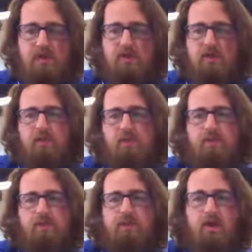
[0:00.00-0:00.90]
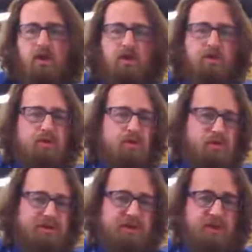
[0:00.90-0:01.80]
So along with
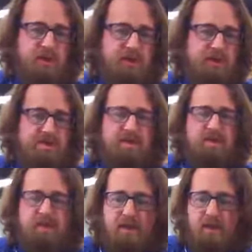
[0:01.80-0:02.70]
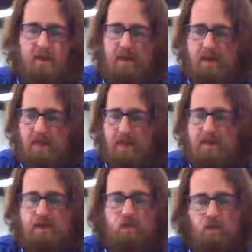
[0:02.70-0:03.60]
reducing stress,
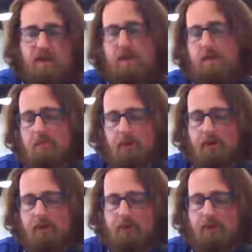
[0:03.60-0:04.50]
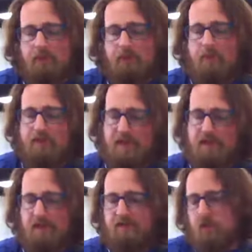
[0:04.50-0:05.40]
it's really important,
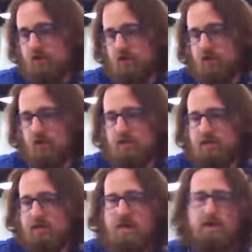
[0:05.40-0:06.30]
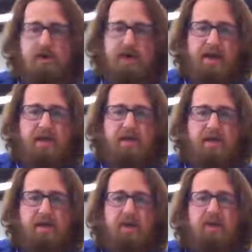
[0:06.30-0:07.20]
particularly for your shoulders and your neck,
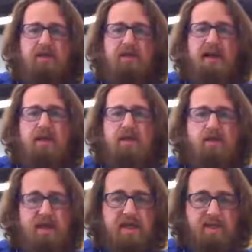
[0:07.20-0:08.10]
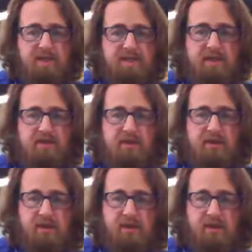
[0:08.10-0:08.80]
that you get good sleep.